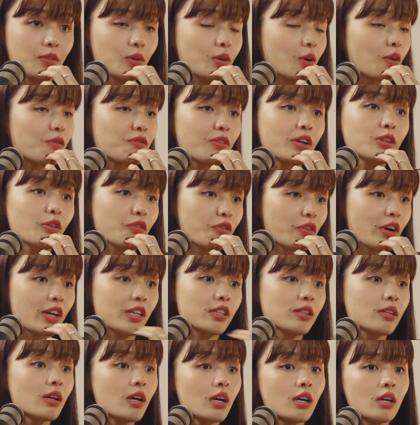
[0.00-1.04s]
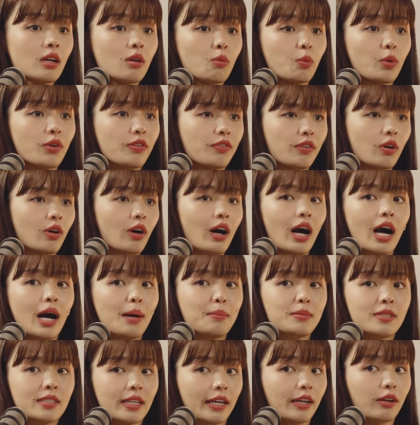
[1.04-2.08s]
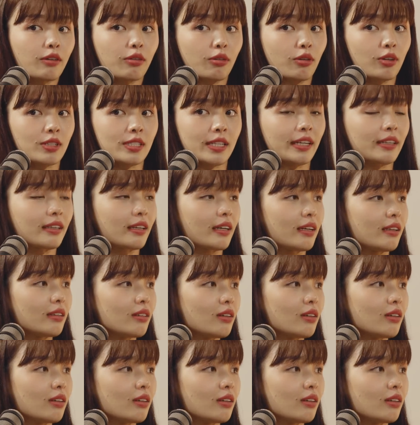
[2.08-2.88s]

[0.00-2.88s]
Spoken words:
you confront your friend with your arms like crossed like that,